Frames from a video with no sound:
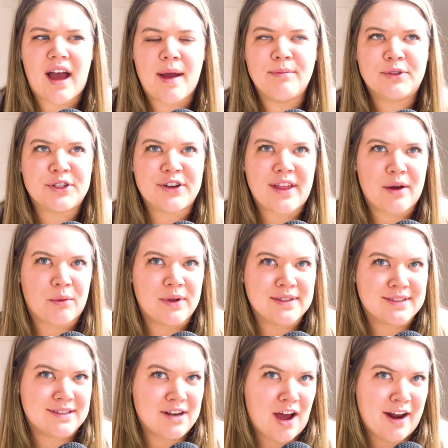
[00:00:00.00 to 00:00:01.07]
I'm sure that
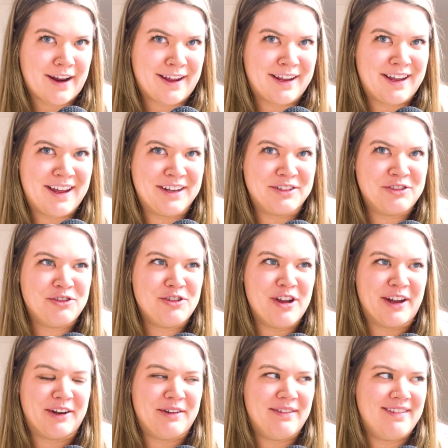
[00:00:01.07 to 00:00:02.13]
was not
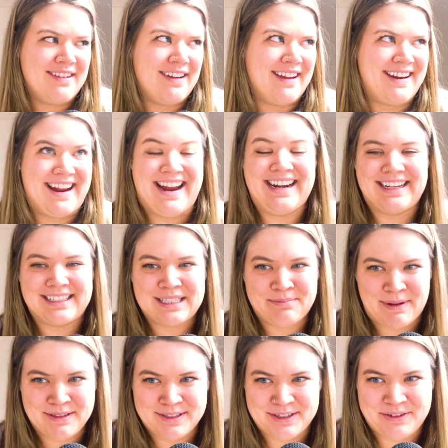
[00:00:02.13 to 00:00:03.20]
an
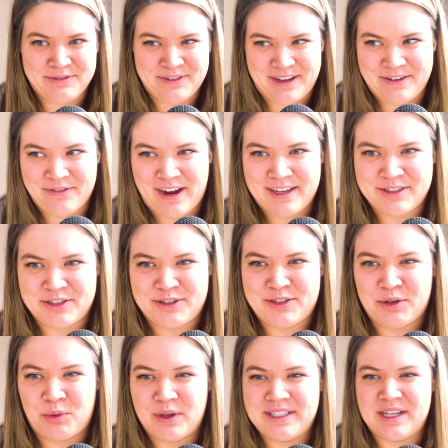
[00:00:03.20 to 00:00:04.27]
inexpensive advisor.
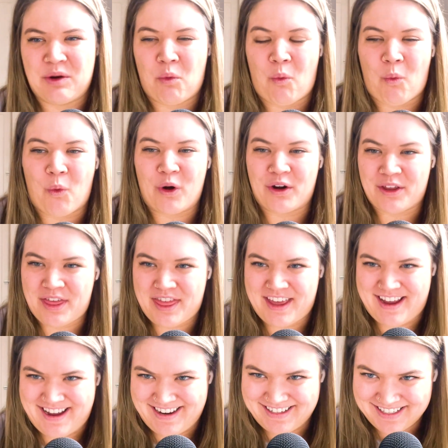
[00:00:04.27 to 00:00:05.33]
So was it worth
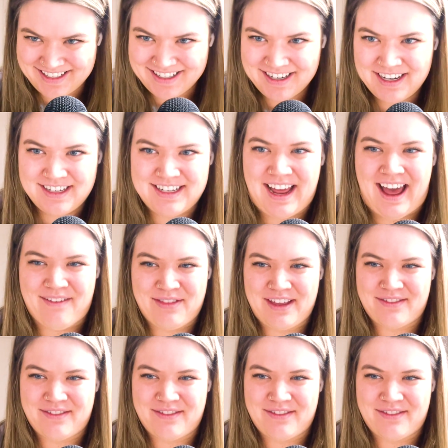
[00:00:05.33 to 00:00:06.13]
it to have the